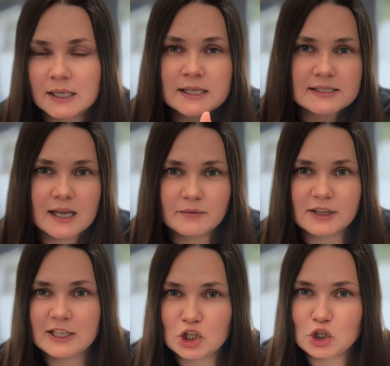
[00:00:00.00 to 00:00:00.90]

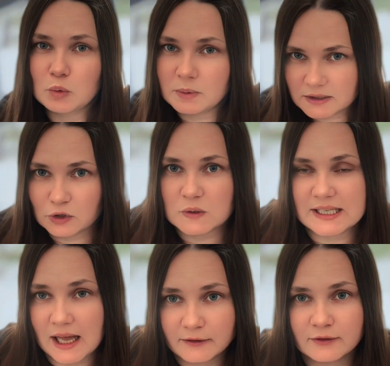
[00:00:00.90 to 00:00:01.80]
Something you build
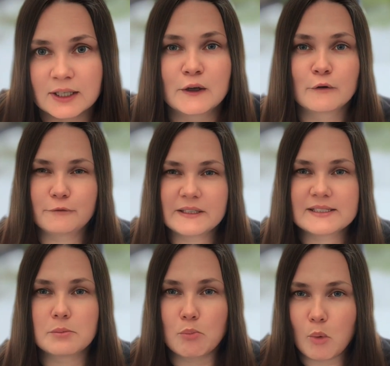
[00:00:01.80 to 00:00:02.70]
yourself feels
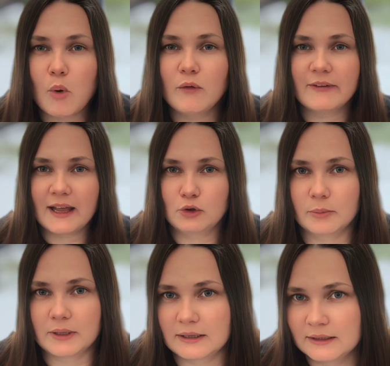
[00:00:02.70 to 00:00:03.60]
more
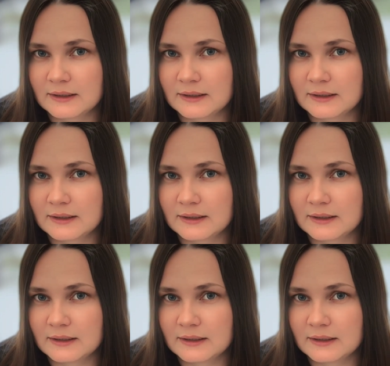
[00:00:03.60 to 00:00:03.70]
valuable